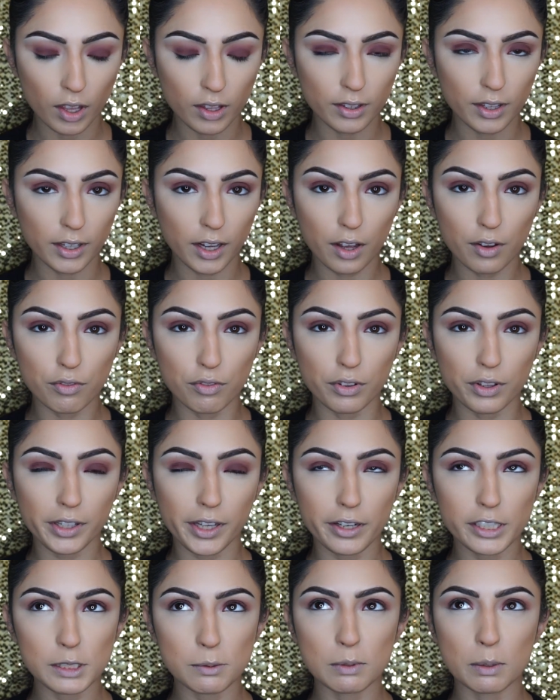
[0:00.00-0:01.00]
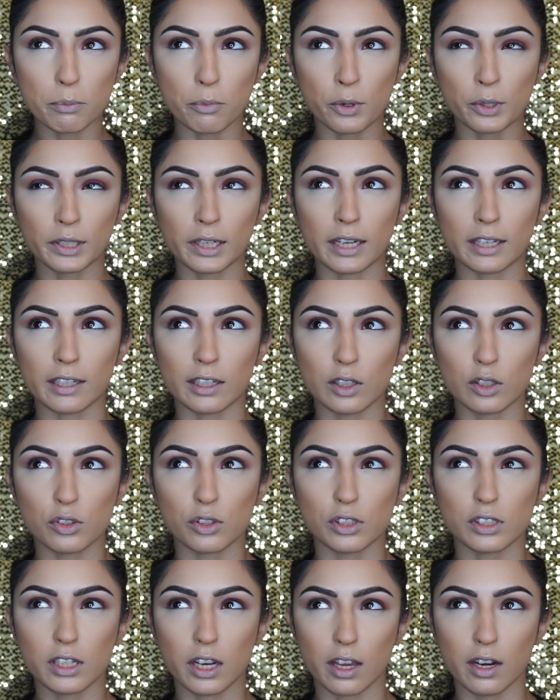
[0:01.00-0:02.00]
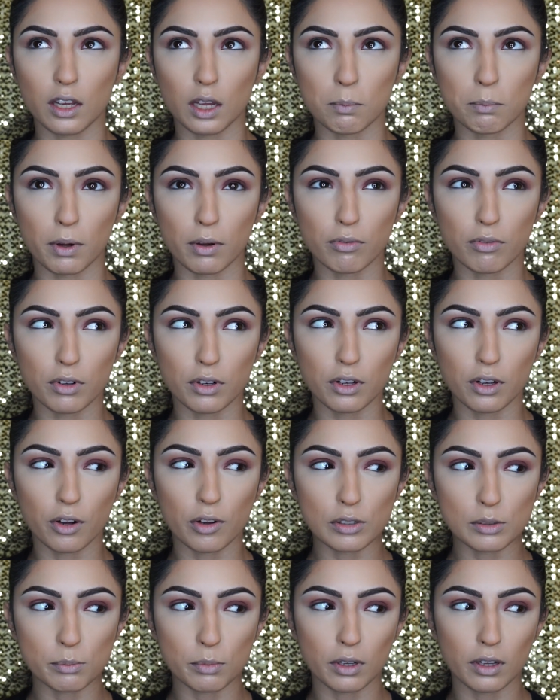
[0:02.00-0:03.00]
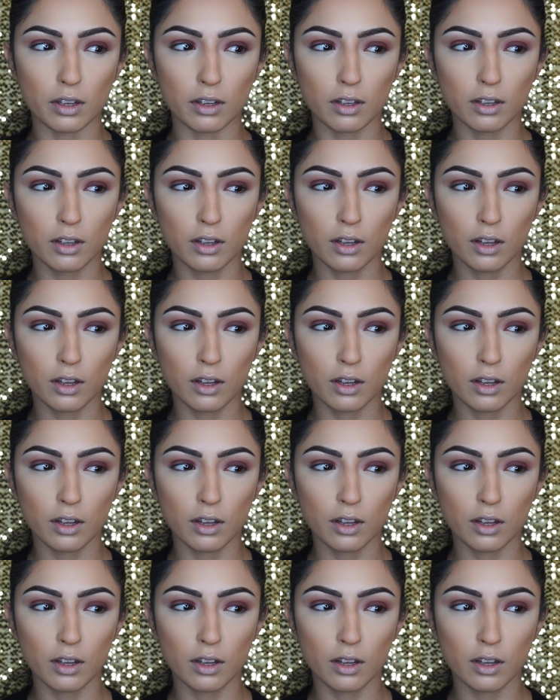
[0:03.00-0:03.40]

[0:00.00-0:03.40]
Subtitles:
Like, I feel like I should be more like entertaining in my videos, but